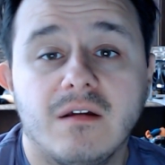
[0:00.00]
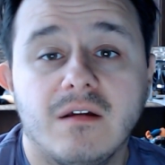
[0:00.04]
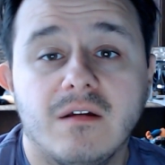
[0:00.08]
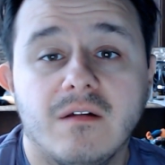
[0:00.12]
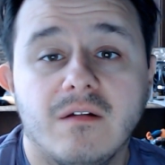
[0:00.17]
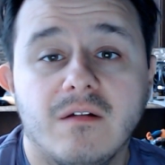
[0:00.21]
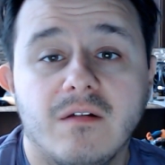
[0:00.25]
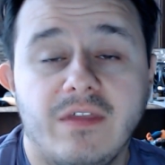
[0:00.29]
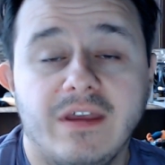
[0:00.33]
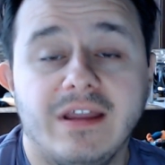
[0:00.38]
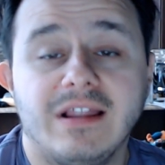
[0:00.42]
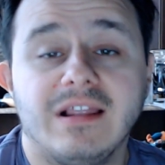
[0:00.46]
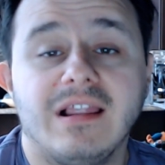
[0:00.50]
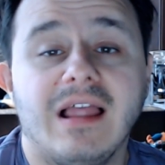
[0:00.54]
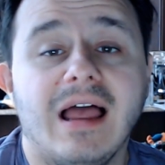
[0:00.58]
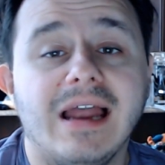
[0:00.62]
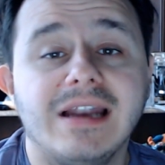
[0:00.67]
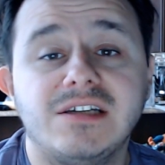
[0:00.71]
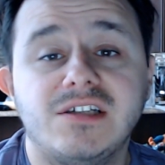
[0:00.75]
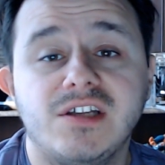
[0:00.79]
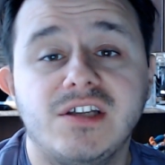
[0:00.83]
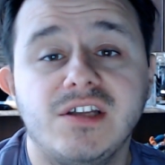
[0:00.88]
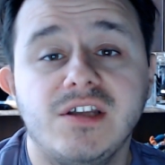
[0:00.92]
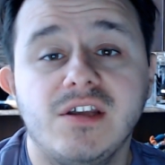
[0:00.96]
They lied
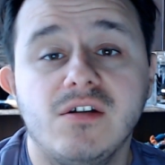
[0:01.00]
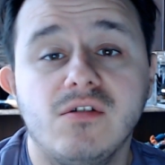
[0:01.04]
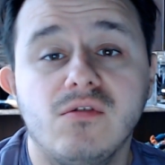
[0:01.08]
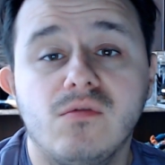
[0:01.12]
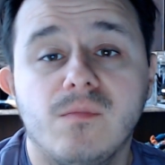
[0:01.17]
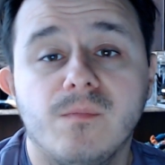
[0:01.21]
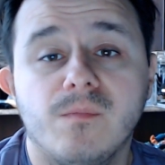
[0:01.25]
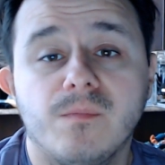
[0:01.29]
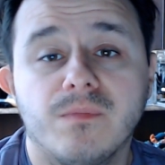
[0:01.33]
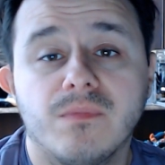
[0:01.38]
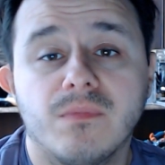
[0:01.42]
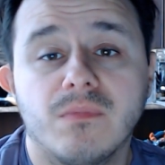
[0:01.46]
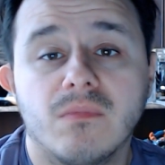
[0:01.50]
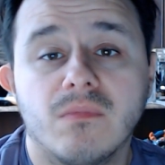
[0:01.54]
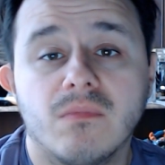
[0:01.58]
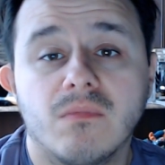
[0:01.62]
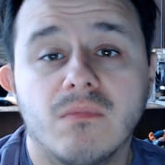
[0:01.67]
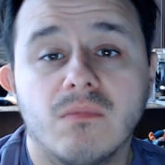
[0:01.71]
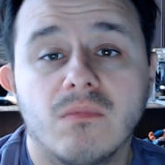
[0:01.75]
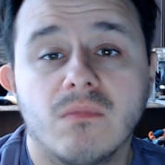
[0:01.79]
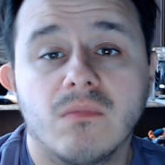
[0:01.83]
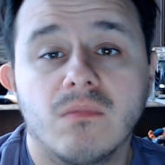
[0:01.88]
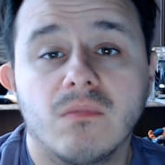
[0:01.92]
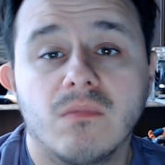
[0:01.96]
to you,
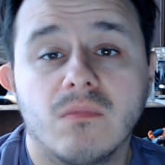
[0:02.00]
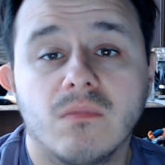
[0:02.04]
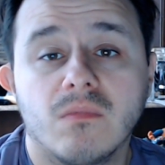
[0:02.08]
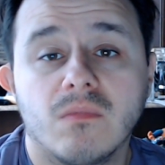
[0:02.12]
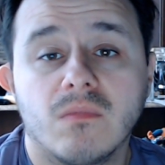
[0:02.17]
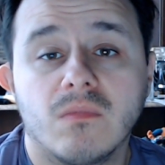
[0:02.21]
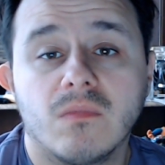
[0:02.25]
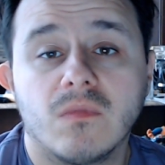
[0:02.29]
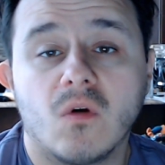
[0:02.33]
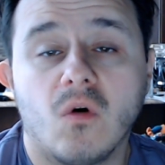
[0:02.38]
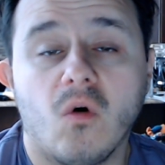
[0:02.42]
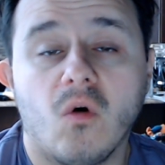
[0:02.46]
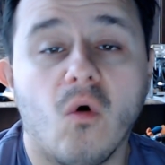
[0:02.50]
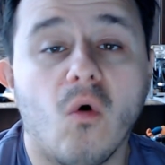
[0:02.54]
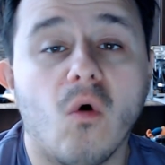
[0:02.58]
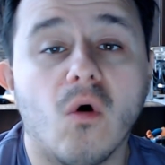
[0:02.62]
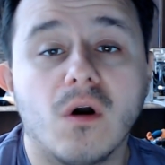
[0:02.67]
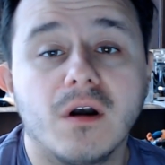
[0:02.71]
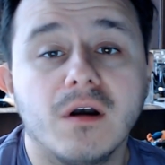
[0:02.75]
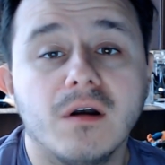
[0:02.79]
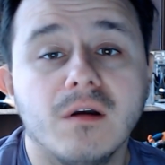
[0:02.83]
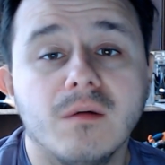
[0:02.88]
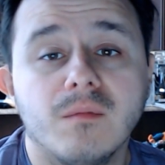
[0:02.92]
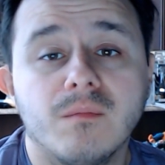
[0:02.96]

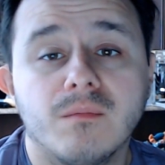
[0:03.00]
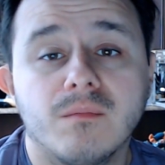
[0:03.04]
or